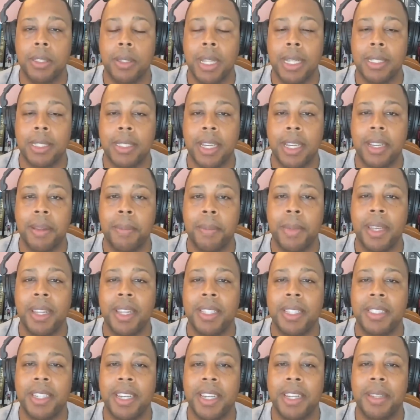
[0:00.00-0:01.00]
So that
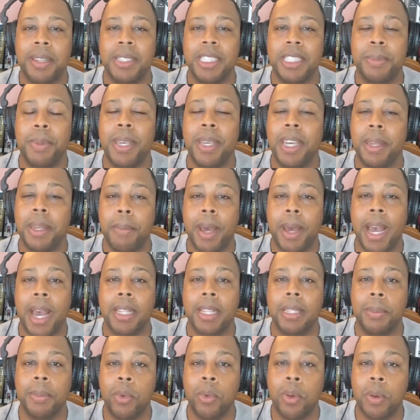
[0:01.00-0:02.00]
sediment is going to just be
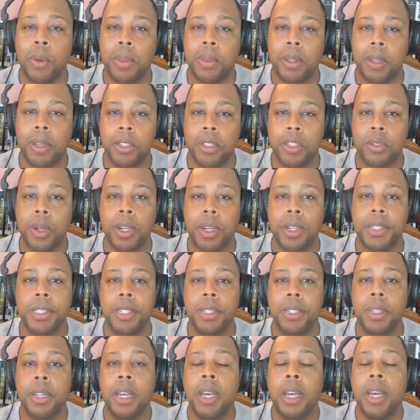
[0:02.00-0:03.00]
impacted more with the
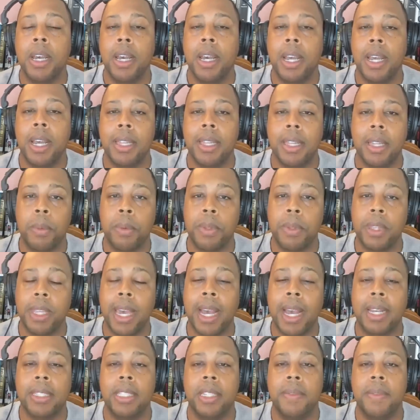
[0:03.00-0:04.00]
construction and then with
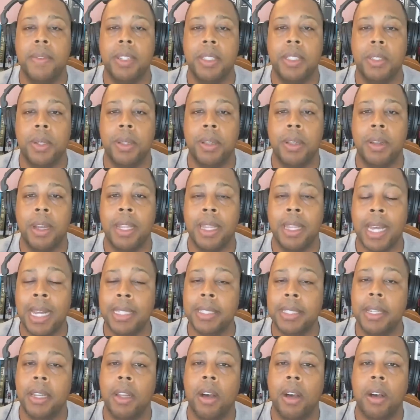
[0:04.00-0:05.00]
the activities on there. And
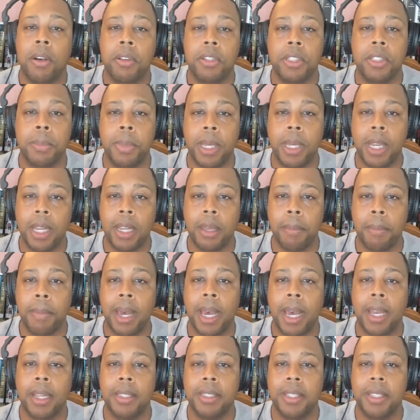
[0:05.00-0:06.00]
that's going to also be getting
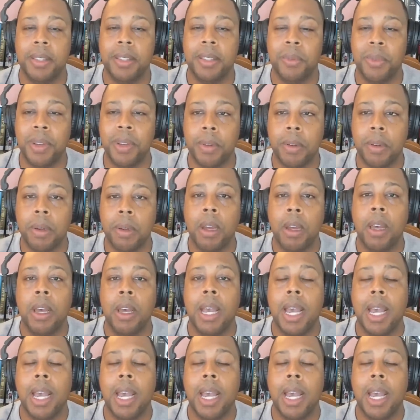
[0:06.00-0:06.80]
back into the river.